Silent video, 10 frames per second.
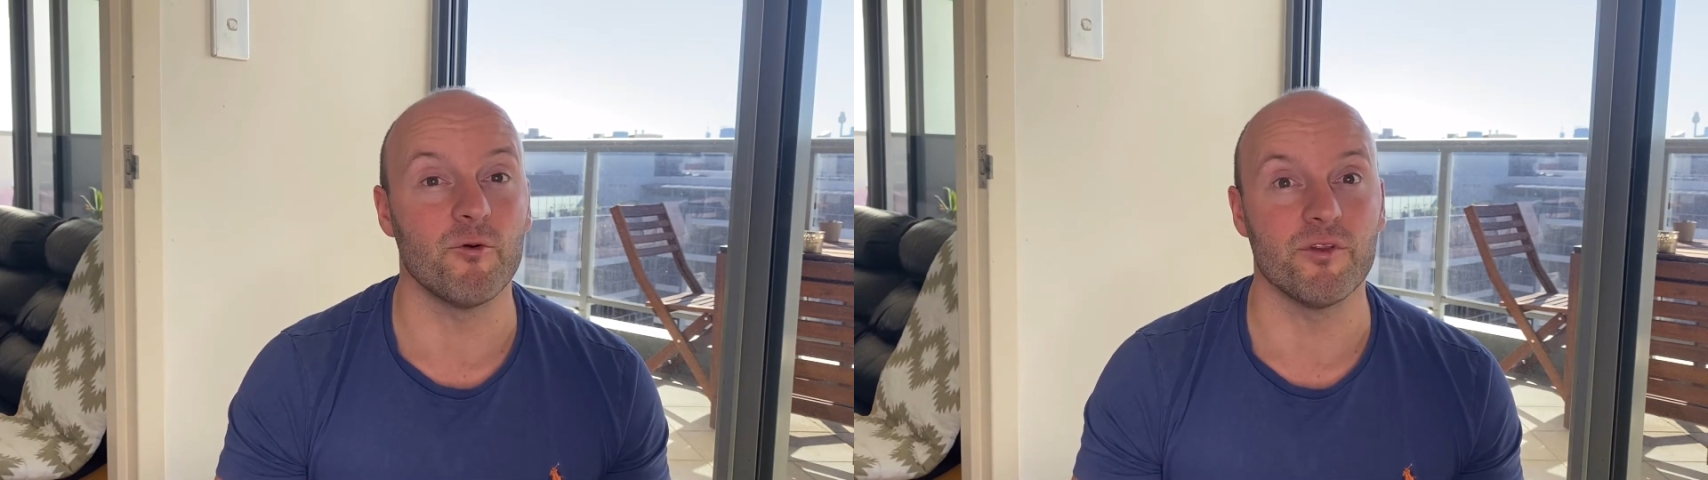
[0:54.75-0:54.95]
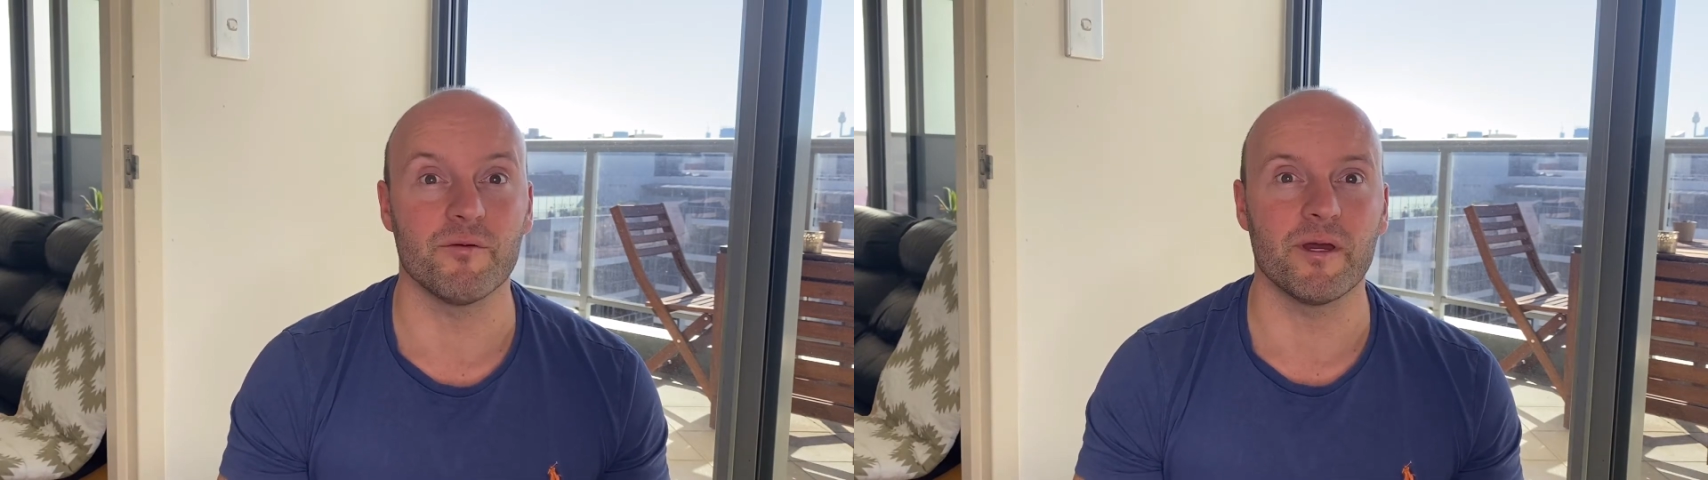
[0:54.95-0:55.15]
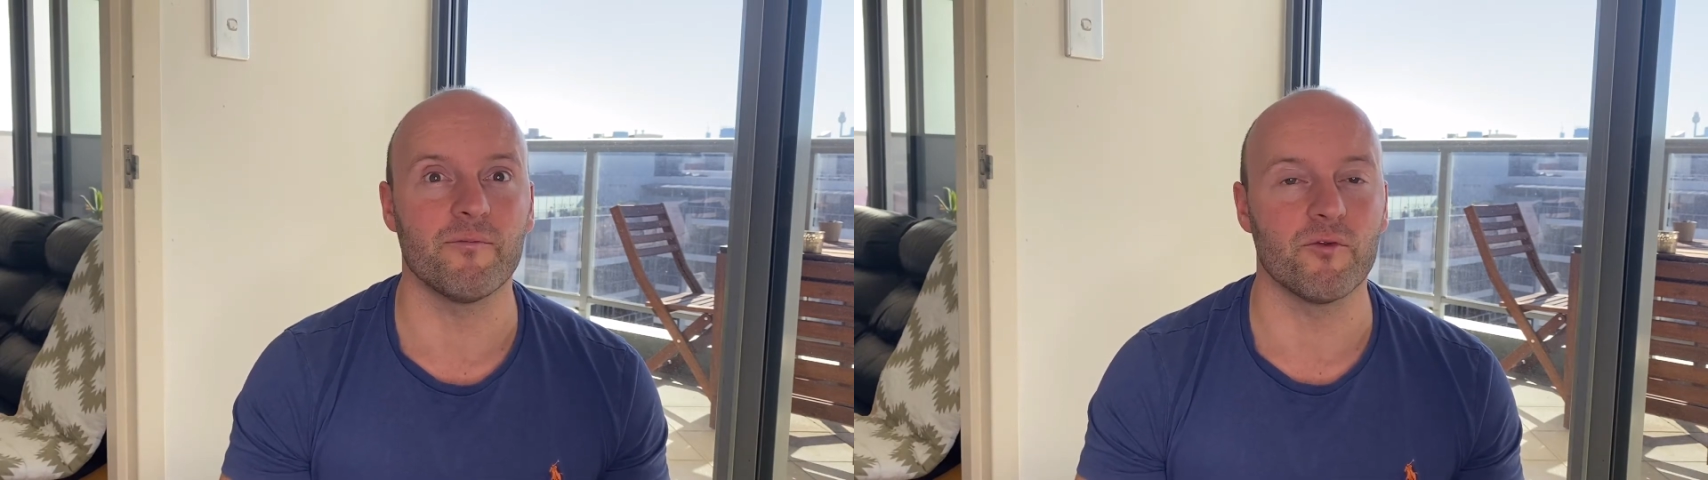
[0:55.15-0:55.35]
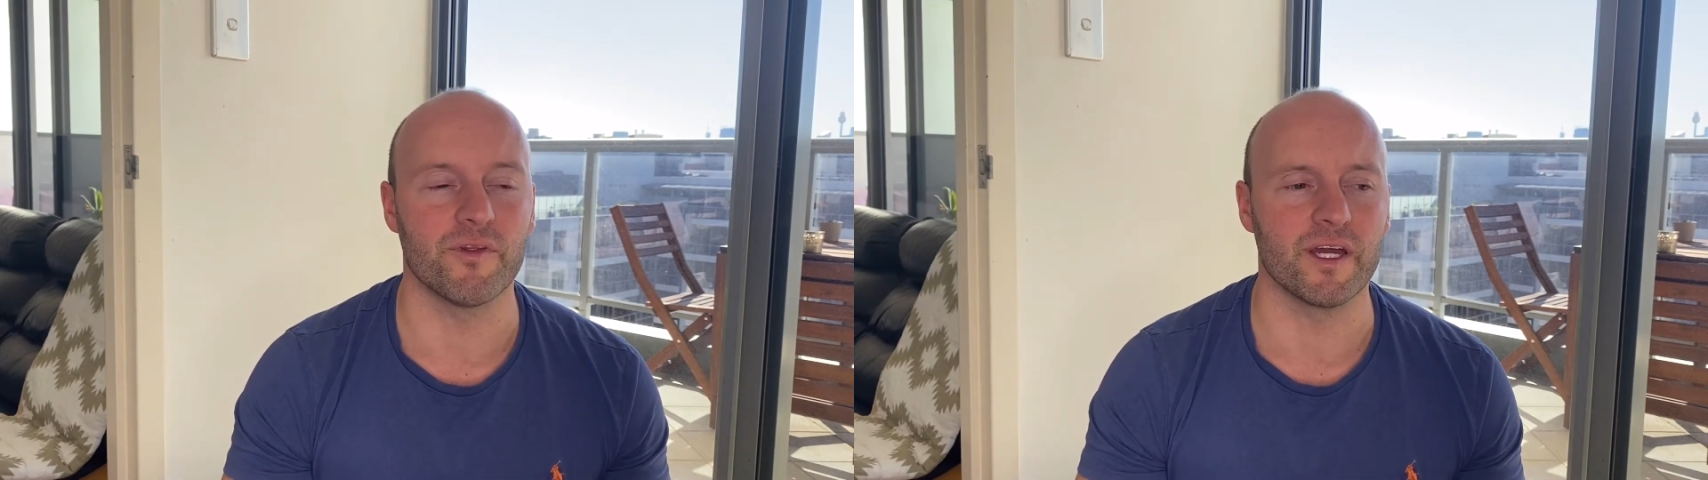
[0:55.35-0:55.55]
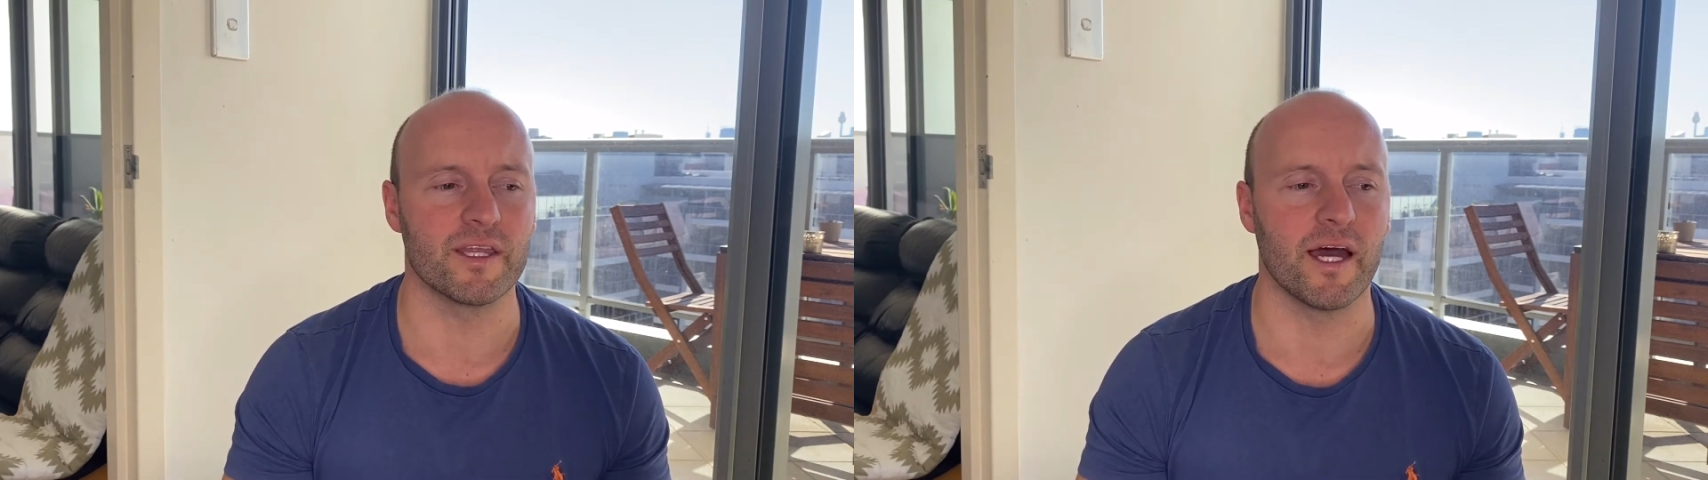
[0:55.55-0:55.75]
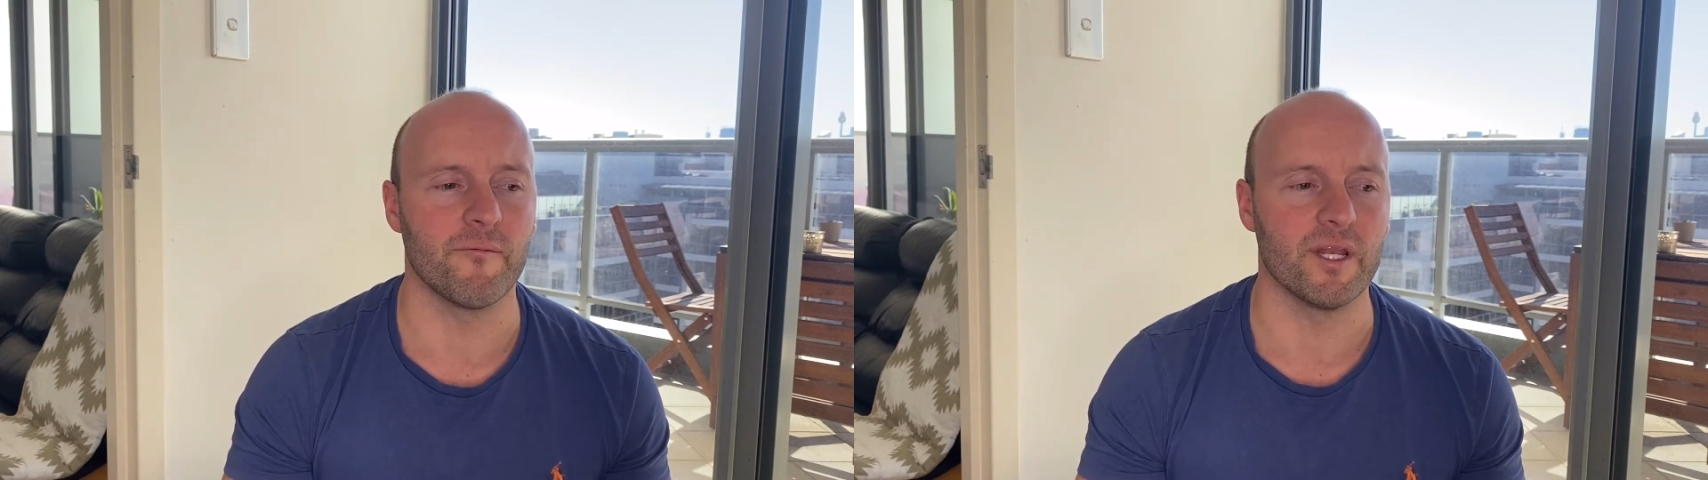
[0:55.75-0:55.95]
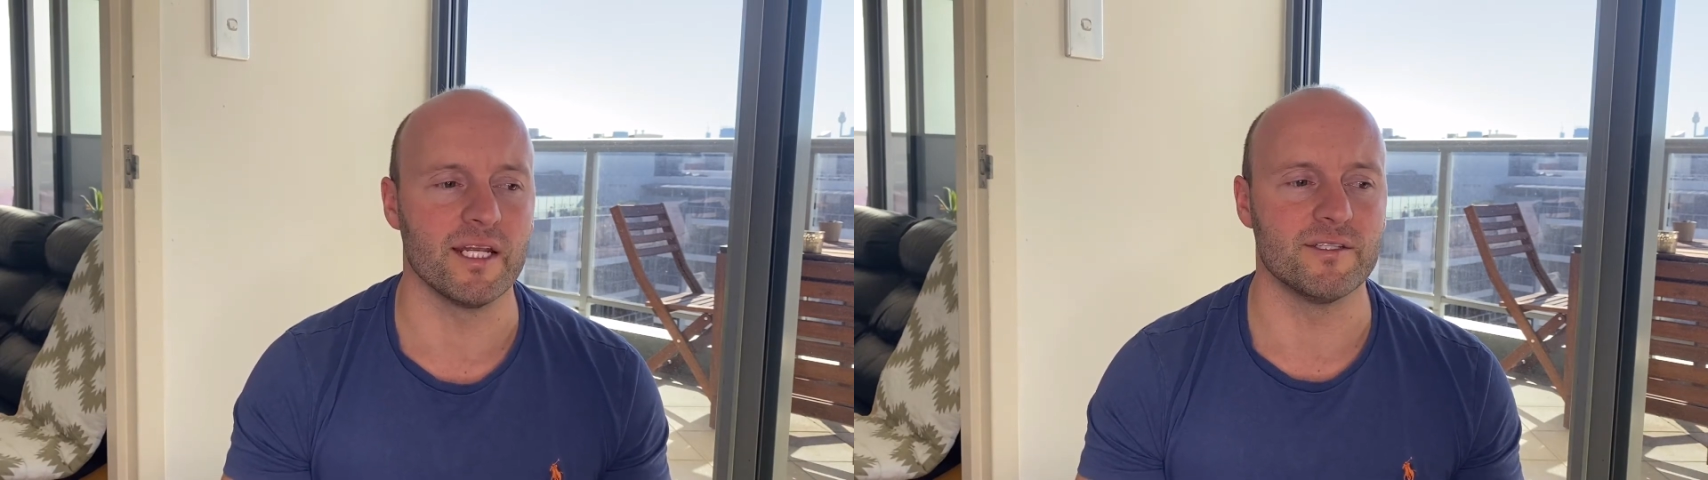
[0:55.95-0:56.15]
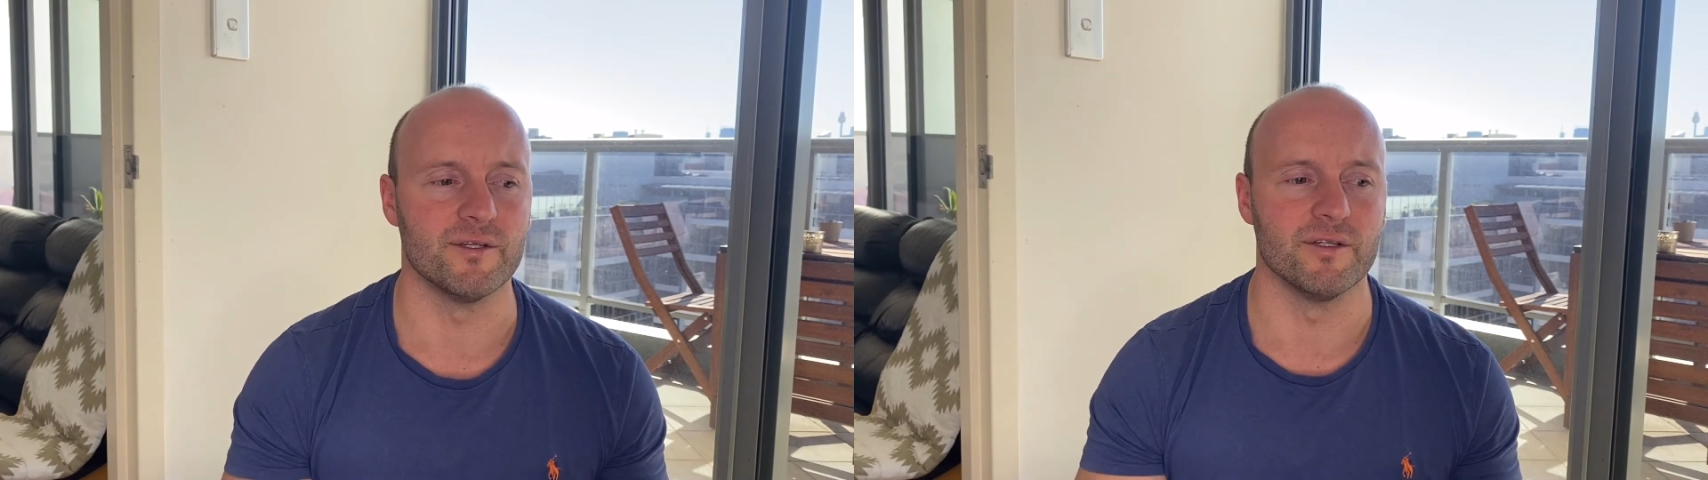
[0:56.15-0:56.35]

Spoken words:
that people think that we need to